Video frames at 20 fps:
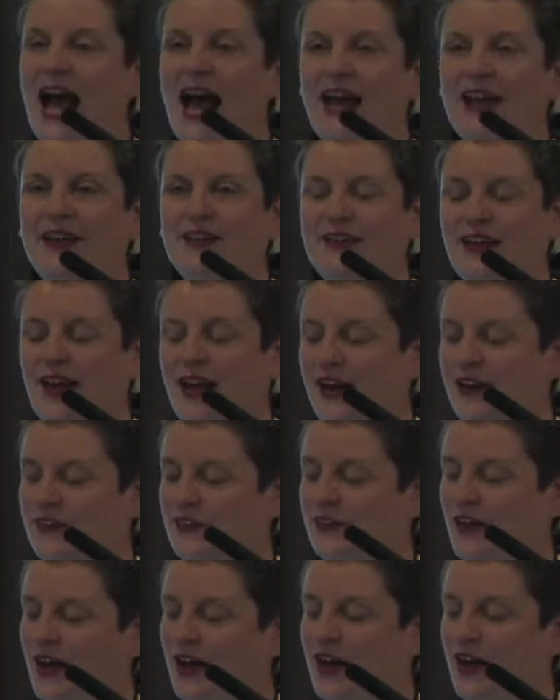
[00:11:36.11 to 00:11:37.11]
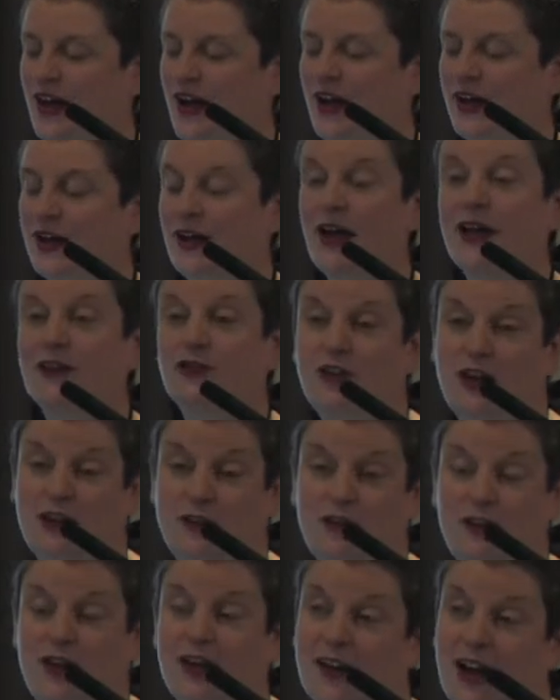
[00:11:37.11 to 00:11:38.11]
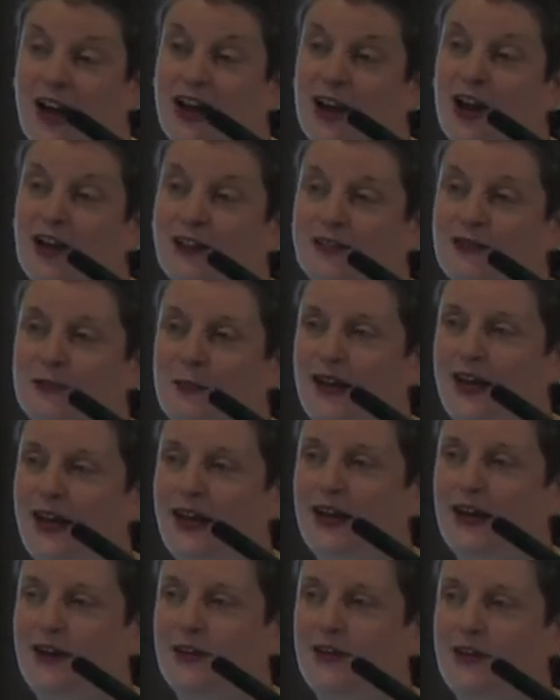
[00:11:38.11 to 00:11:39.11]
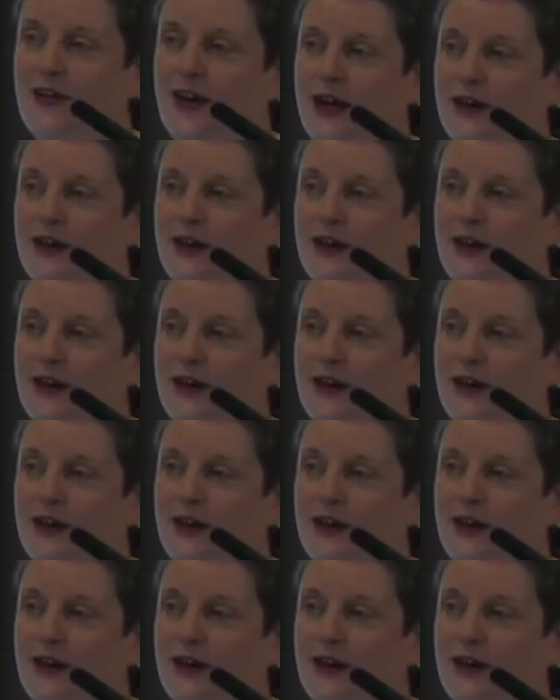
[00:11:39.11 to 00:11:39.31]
and, and I, I changed, it, I lost my hair.